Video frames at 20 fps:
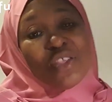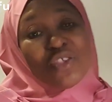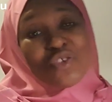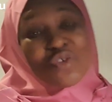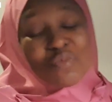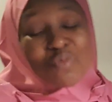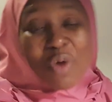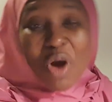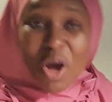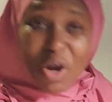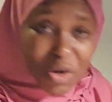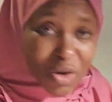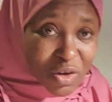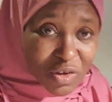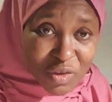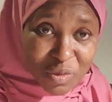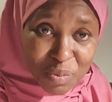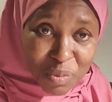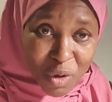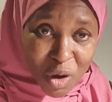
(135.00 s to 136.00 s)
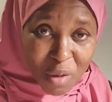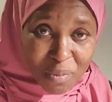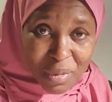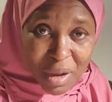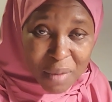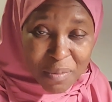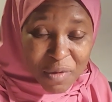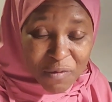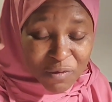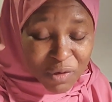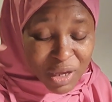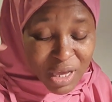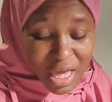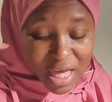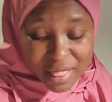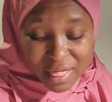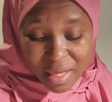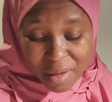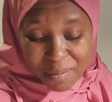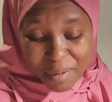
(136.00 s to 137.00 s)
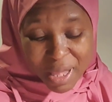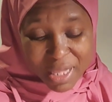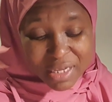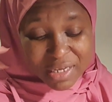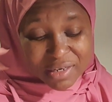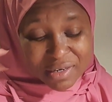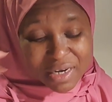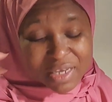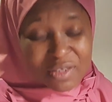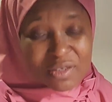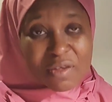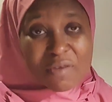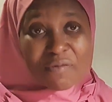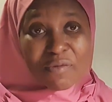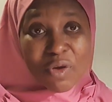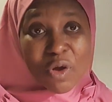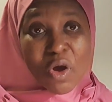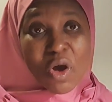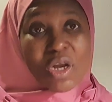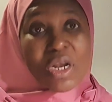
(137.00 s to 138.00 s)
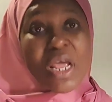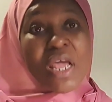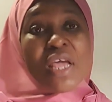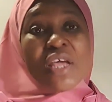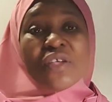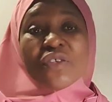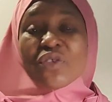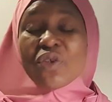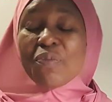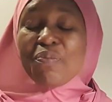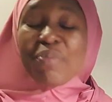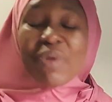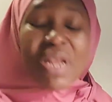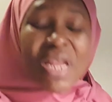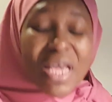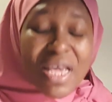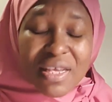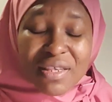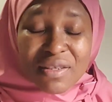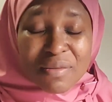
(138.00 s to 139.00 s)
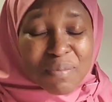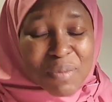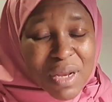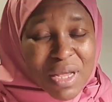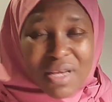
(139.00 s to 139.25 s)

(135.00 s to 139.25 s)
tomorrow's problem if we get there by the grace of God. So please,